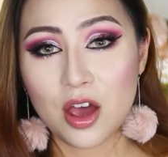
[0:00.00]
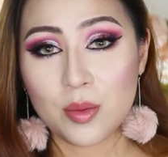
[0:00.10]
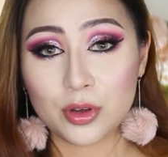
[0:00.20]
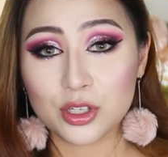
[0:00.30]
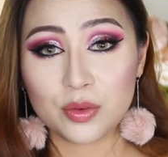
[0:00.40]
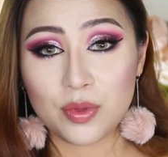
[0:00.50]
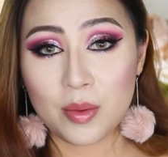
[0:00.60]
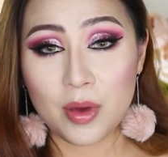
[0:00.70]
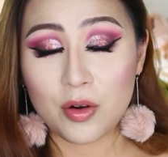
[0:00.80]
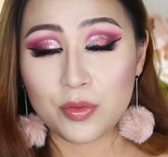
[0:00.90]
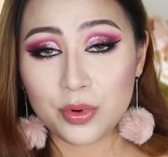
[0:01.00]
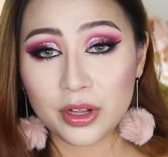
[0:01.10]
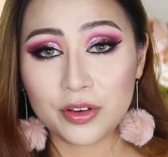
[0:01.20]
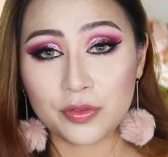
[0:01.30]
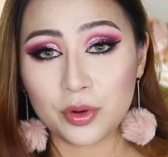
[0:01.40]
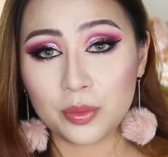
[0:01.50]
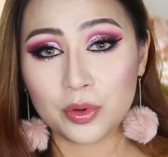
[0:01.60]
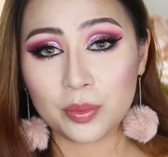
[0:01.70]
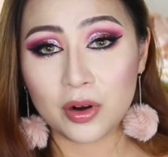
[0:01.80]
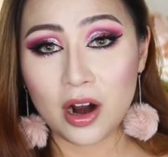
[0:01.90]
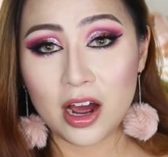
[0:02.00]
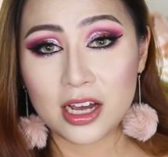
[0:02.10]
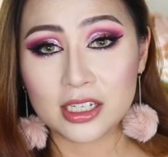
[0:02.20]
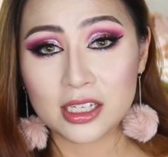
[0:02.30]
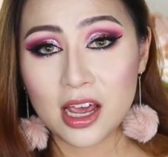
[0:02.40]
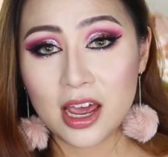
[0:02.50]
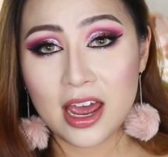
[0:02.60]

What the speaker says: most of them are really affordable price